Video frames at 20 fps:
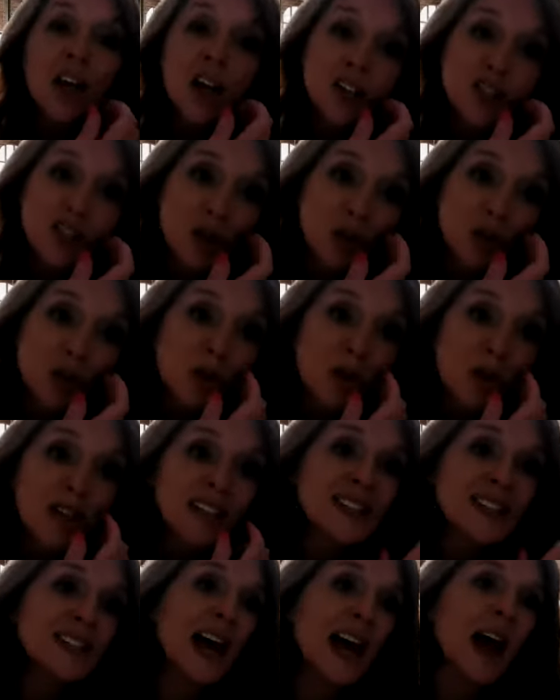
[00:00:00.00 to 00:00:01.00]
So you can
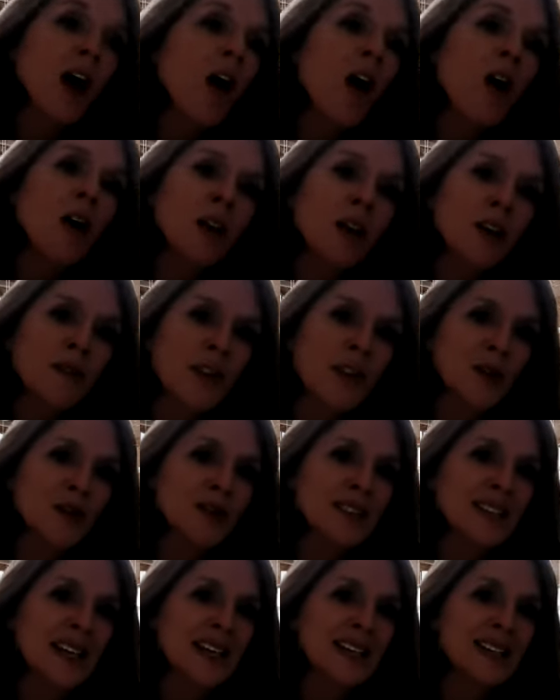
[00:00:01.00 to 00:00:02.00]
set all of those
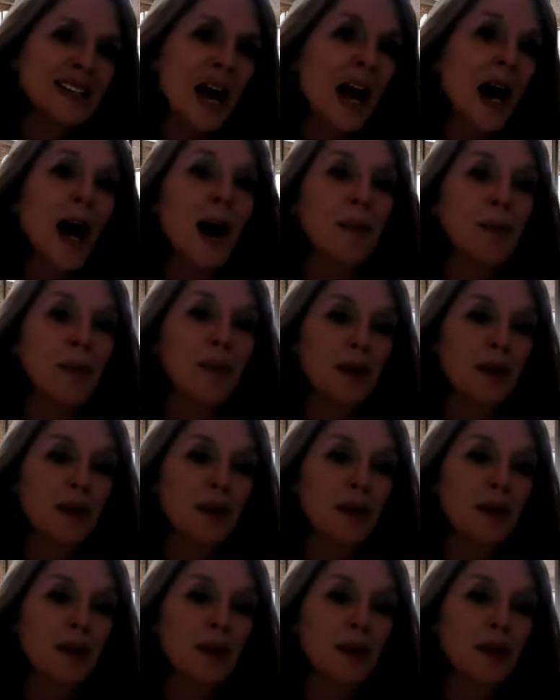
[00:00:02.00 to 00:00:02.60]
things up